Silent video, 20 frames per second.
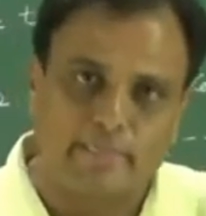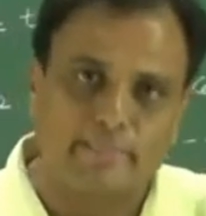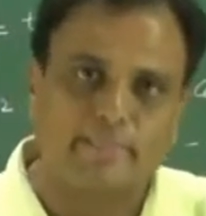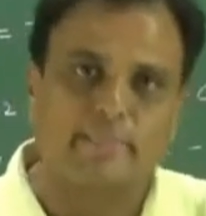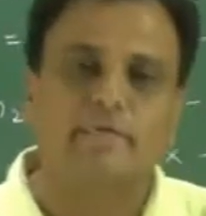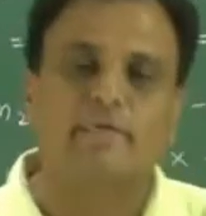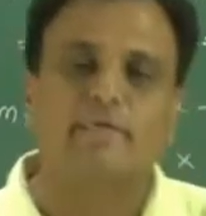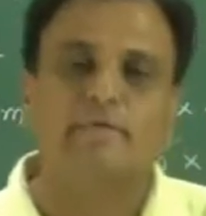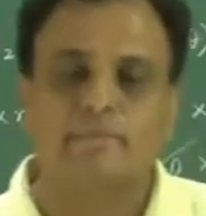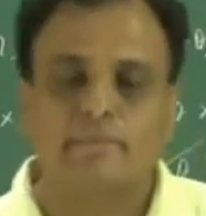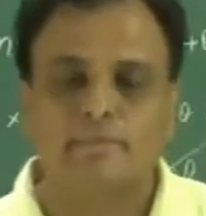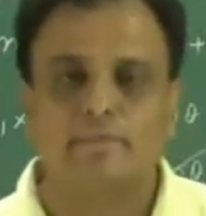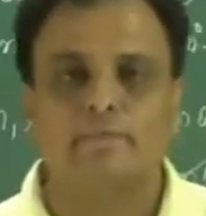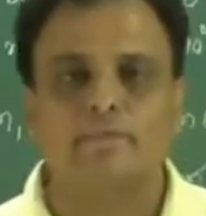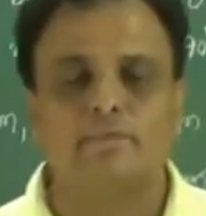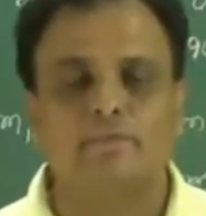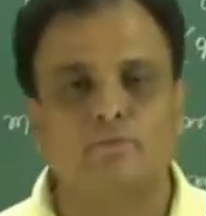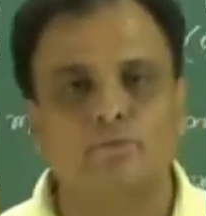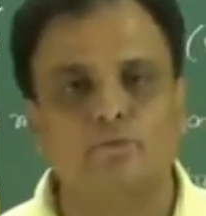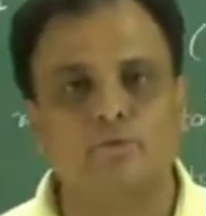I think
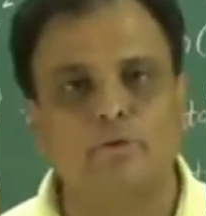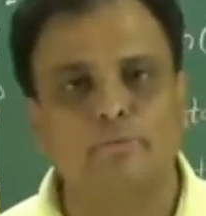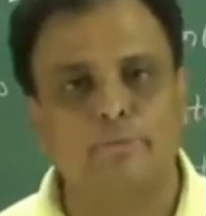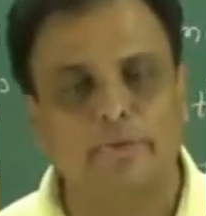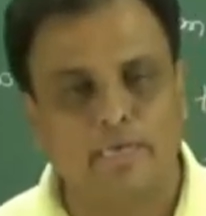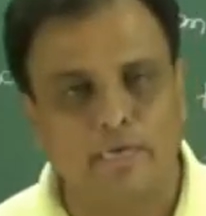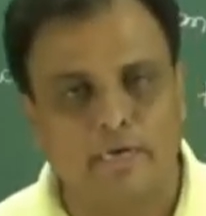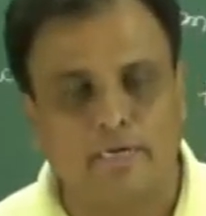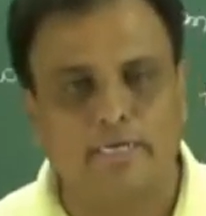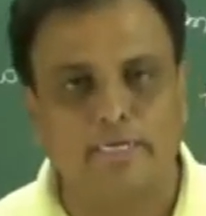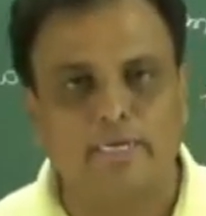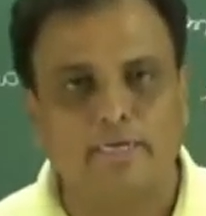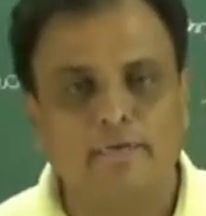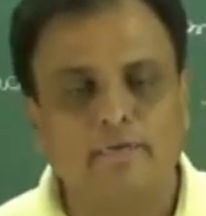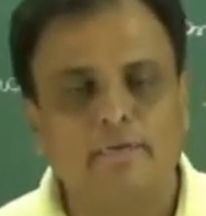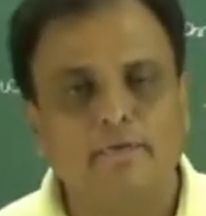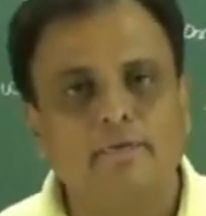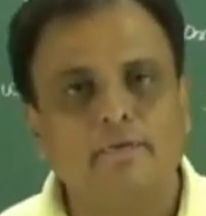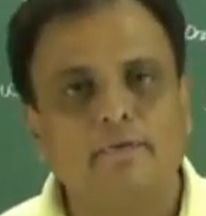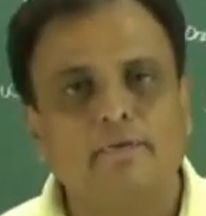you will be learning
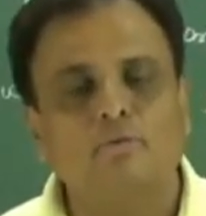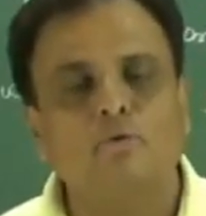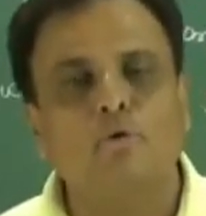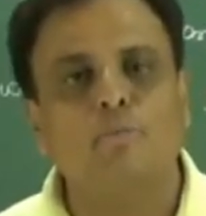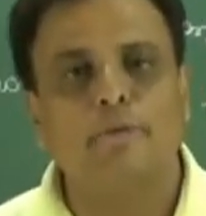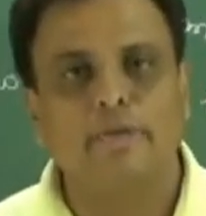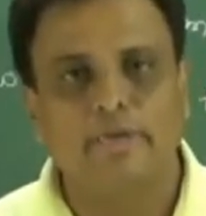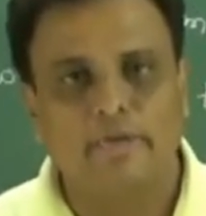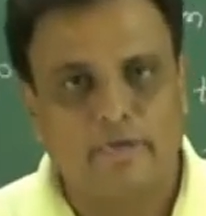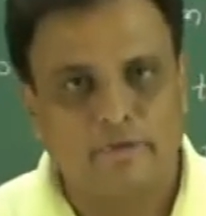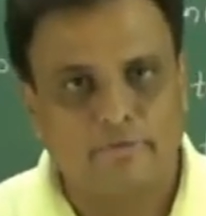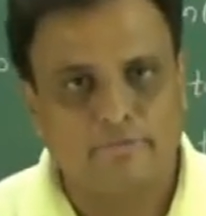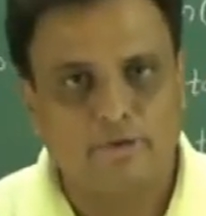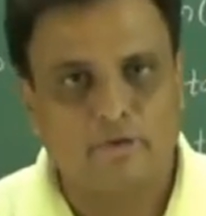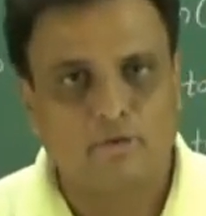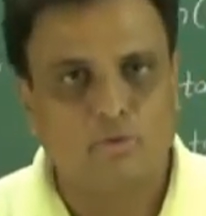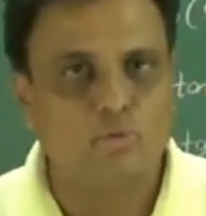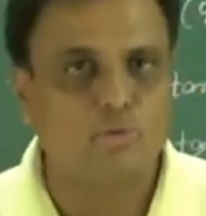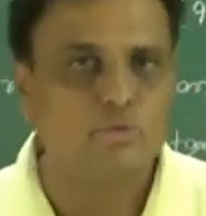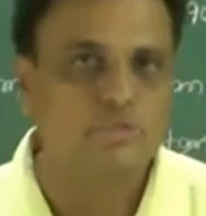open interval,
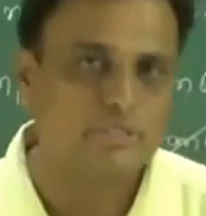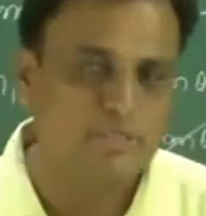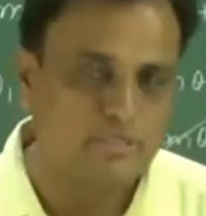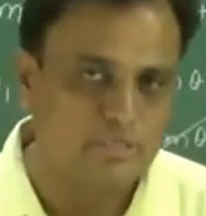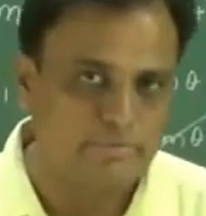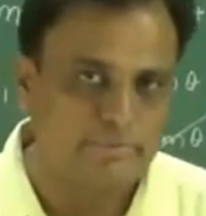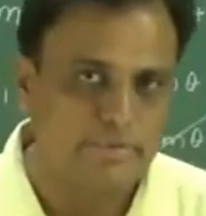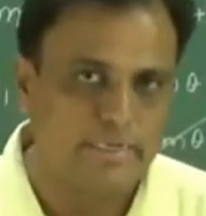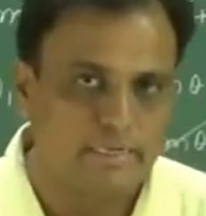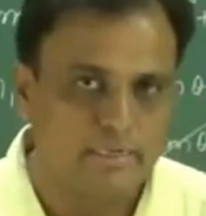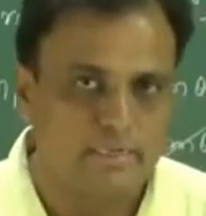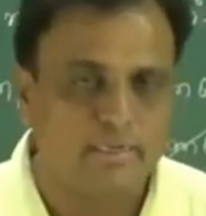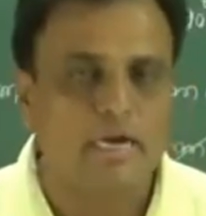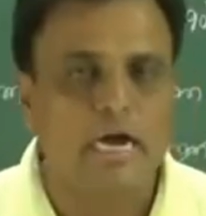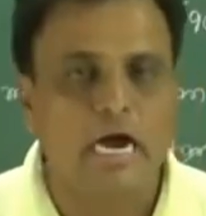closed interval,